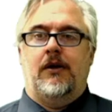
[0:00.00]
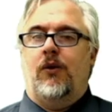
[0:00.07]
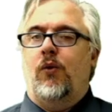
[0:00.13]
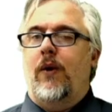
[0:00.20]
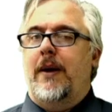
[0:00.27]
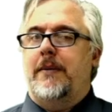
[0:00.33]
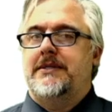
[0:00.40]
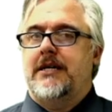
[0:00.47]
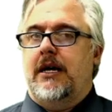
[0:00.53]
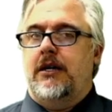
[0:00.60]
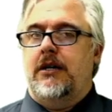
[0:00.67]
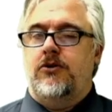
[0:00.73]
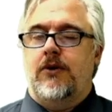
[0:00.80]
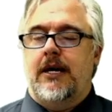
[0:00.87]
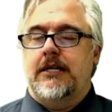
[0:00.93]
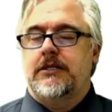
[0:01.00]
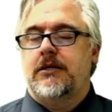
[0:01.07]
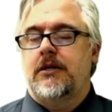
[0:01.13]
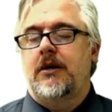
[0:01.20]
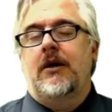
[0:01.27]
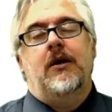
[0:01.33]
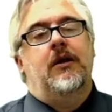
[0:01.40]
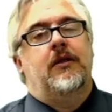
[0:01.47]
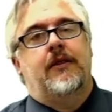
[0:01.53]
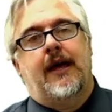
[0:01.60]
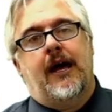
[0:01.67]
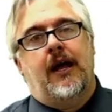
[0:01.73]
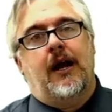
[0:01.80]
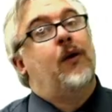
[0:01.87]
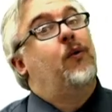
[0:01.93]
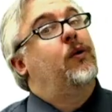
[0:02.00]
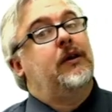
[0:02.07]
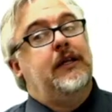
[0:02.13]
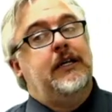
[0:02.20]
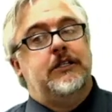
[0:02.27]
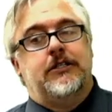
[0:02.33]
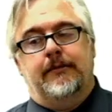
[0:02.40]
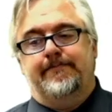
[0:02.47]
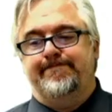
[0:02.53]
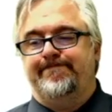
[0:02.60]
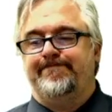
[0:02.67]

a website address that I want to link to.